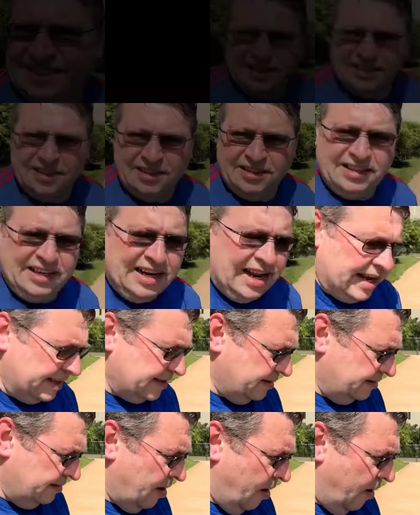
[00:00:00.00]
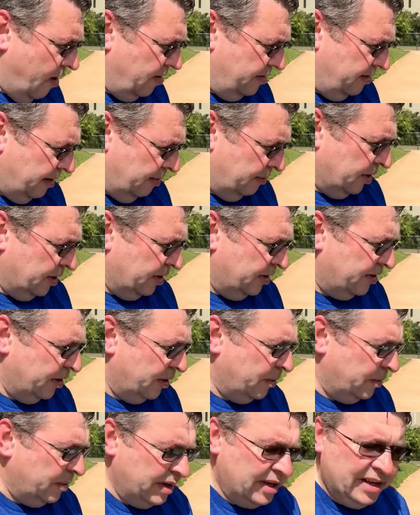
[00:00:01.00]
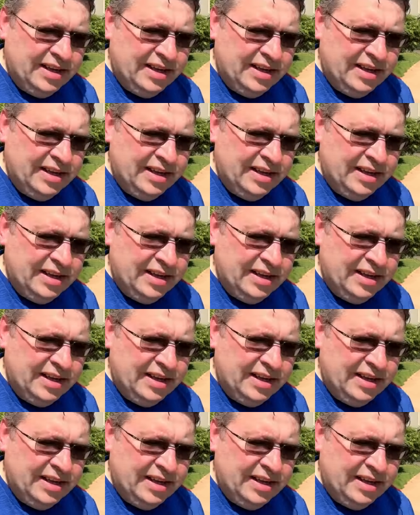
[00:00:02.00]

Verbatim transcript: So the next knot I'm going to do